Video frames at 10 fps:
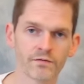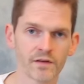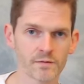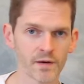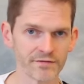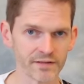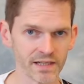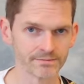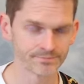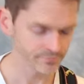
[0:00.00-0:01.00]
Fits
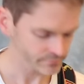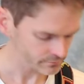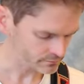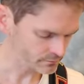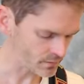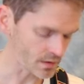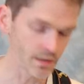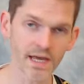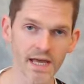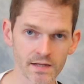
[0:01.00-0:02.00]
perfectly.
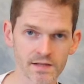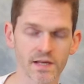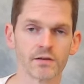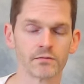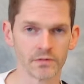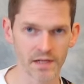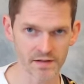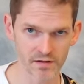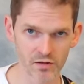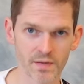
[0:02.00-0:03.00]
Okay, so
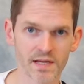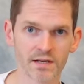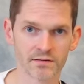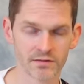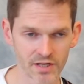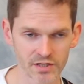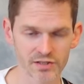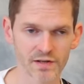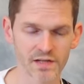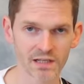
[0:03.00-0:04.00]
let's zoom in and
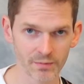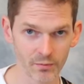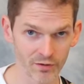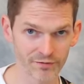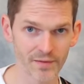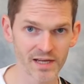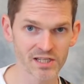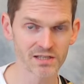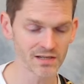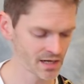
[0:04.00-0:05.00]
introduce a little bit more
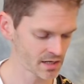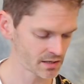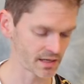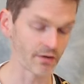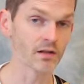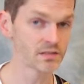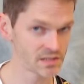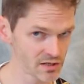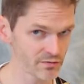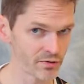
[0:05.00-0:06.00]
information. There are
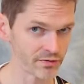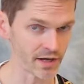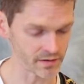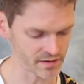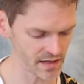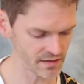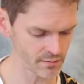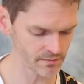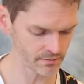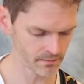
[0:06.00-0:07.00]
2 root notes, this
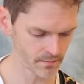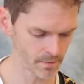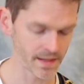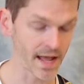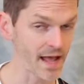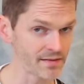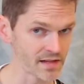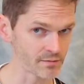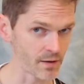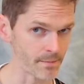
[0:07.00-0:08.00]
one and
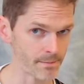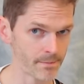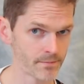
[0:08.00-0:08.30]
this one.